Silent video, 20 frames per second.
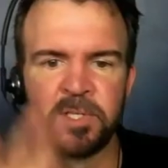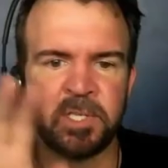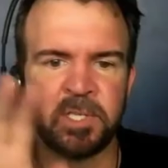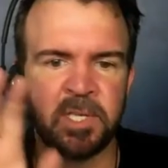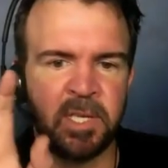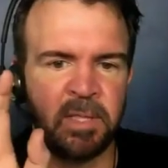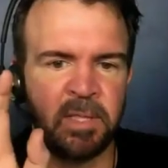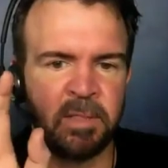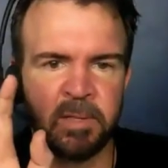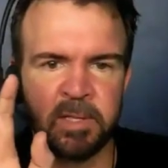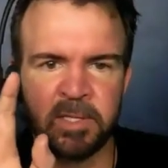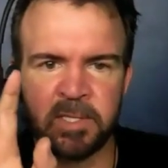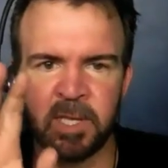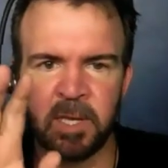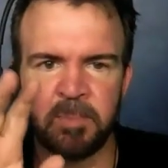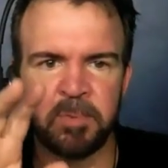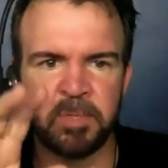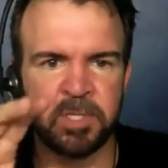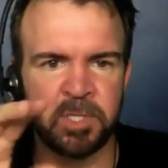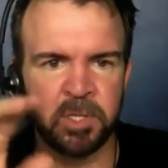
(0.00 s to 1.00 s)
see this
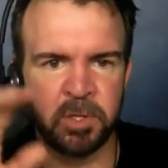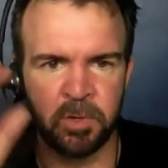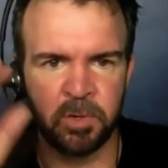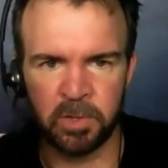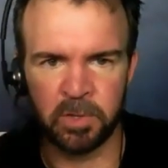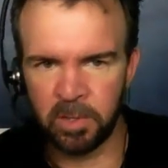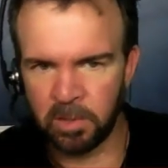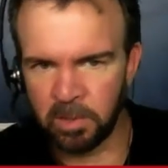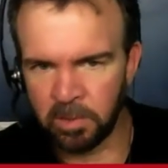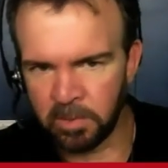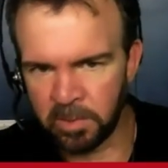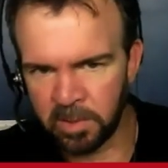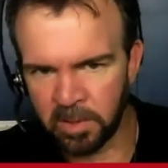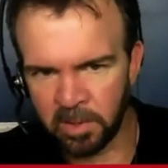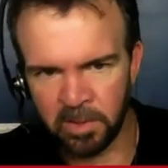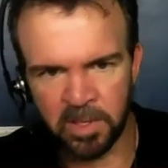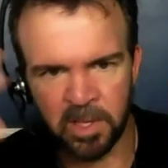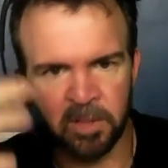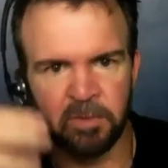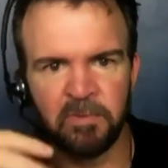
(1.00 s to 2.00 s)
episode along with
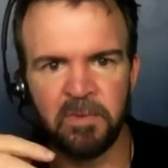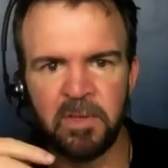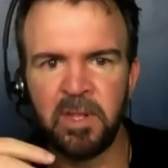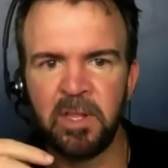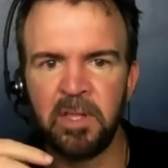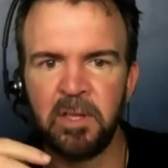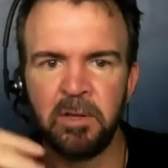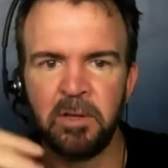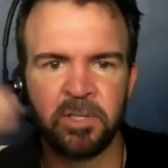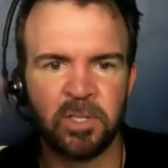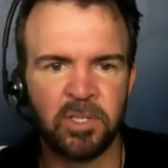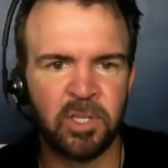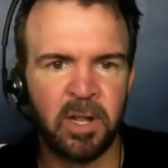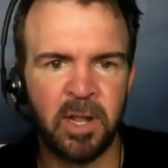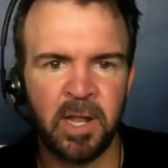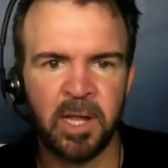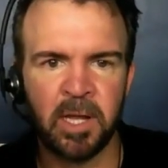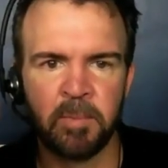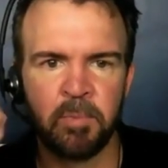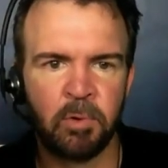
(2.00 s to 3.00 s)
all the other videos. The
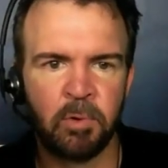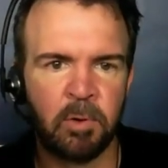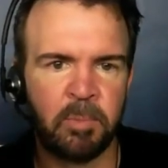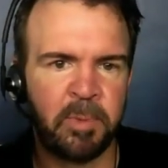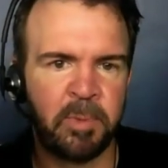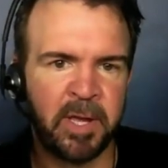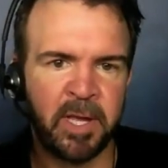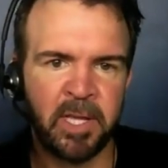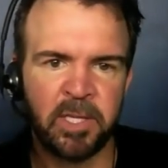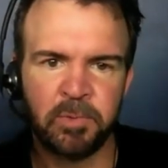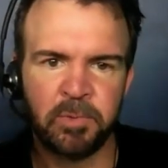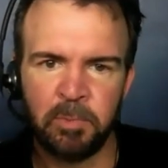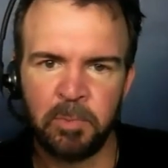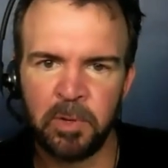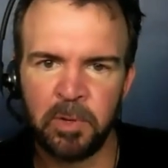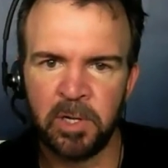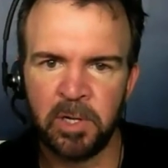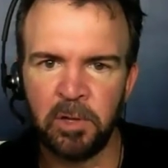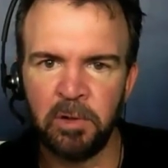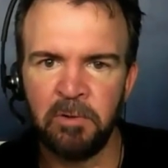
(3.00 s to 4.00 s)
John Acampora page. We'll
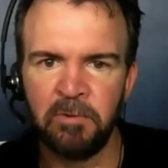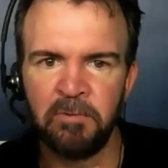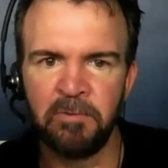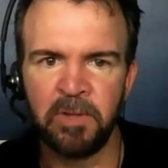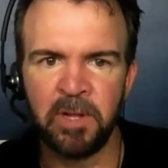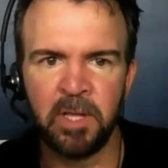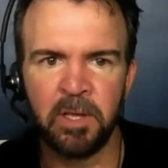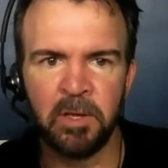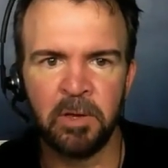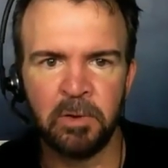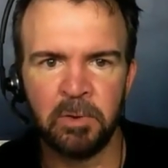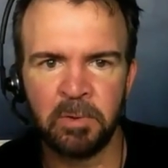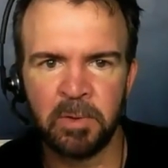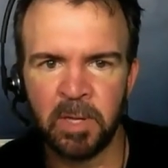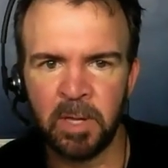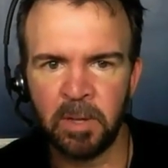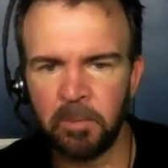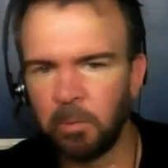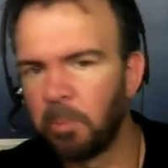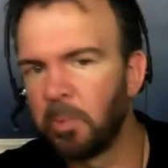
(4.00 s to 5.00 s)
a little video.
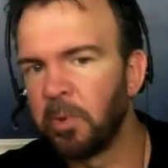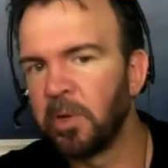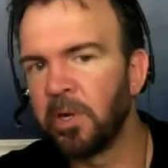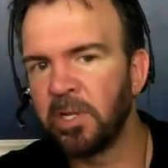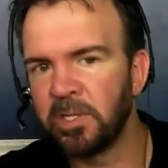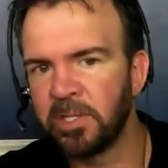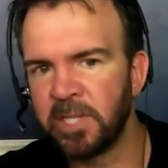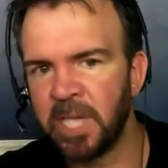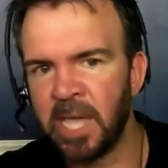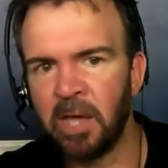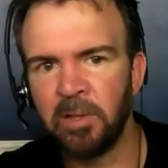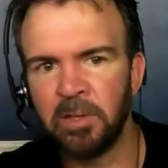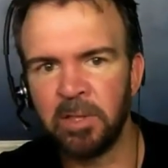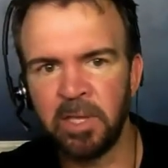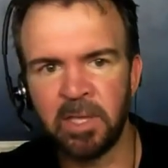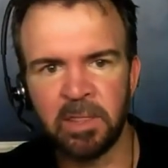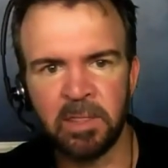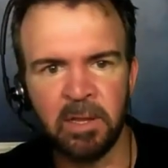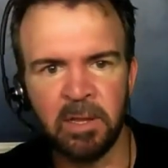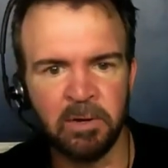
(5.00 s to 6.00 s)
Uh, we'll put a down
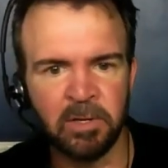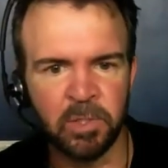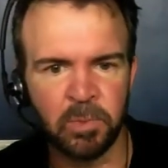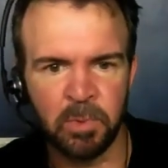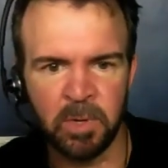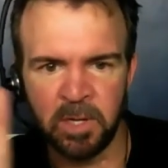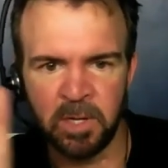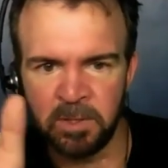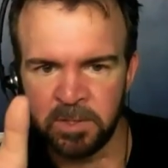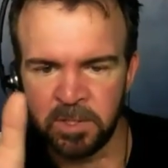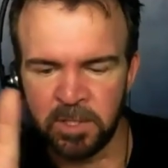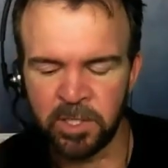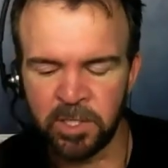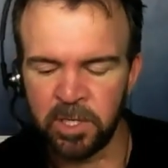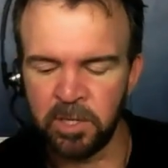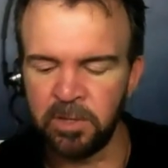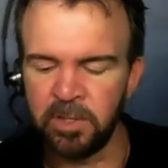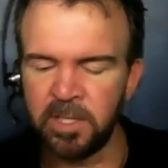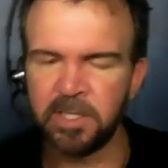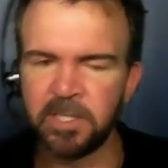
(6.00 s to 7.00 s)
link there as well to
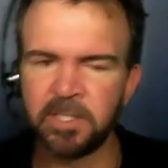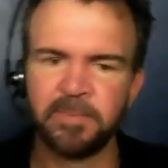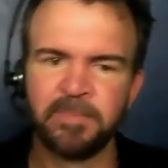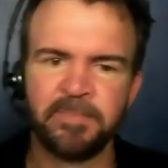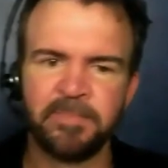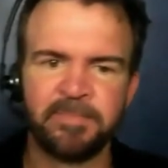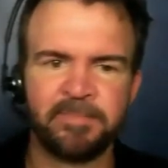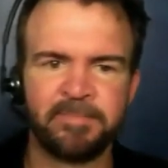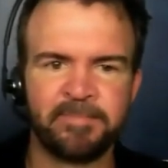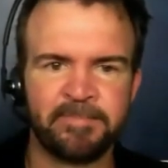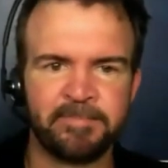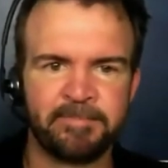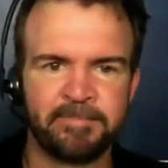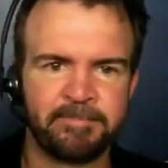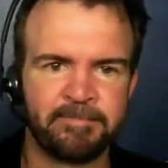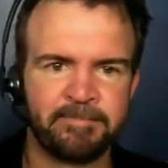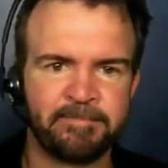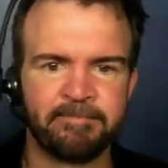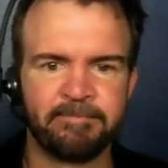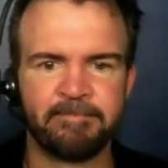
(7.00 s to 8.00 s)
share this.
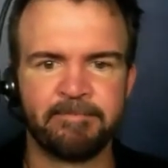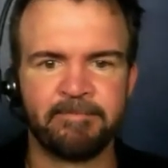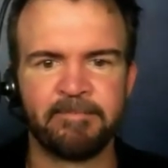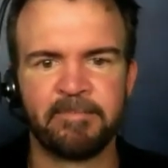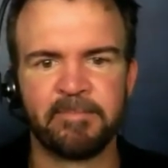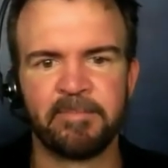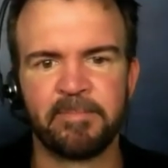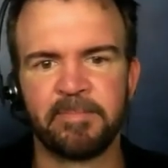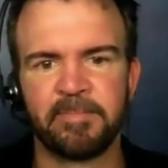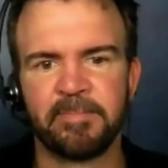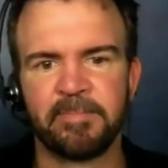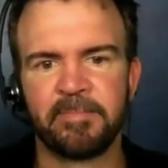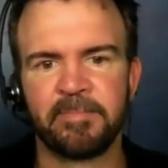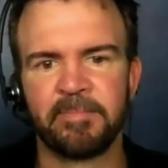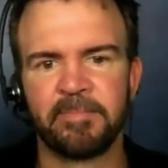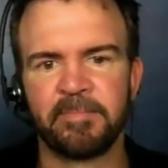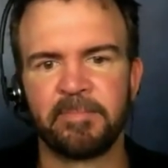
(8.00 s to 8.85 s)
Yeah. Great.